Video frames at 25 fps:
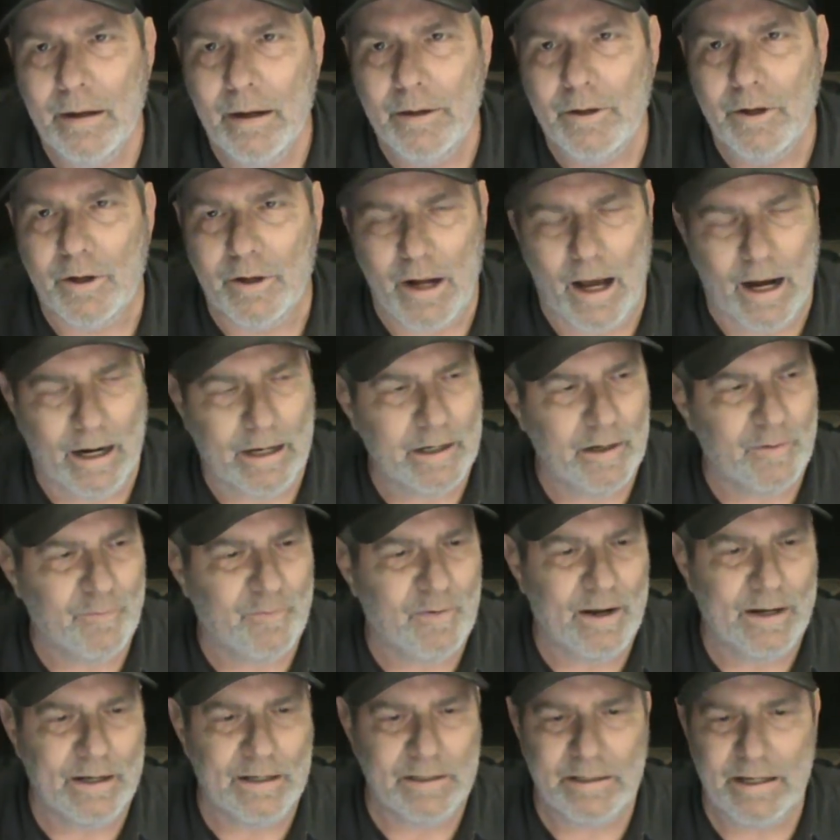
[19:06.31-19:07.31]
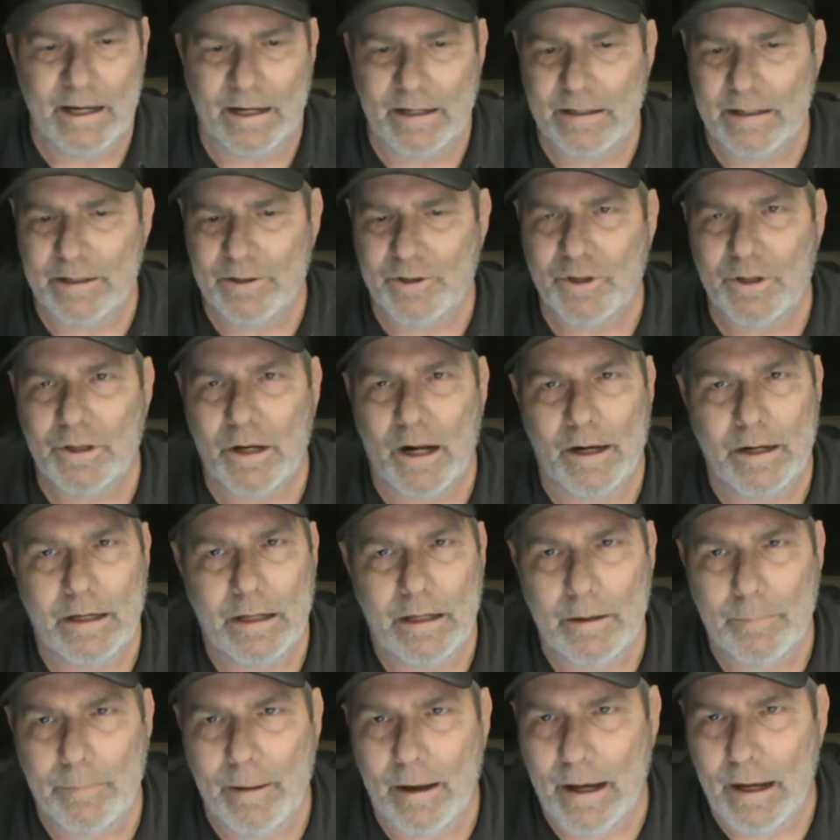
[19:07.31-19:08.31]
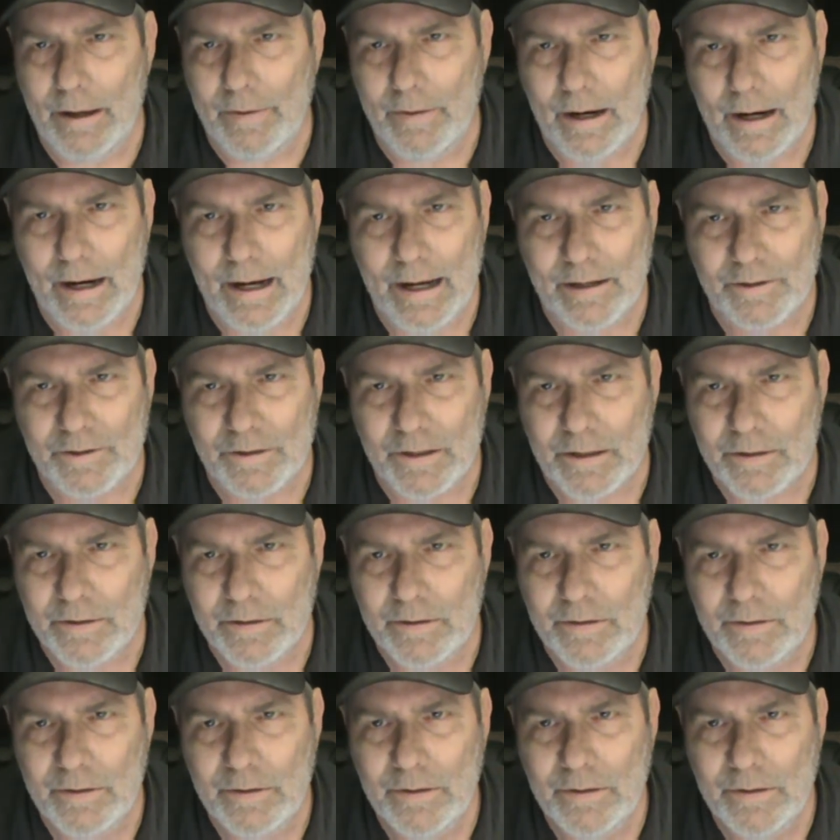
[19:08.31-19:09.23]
You're not going to find a technician on eBay that has it.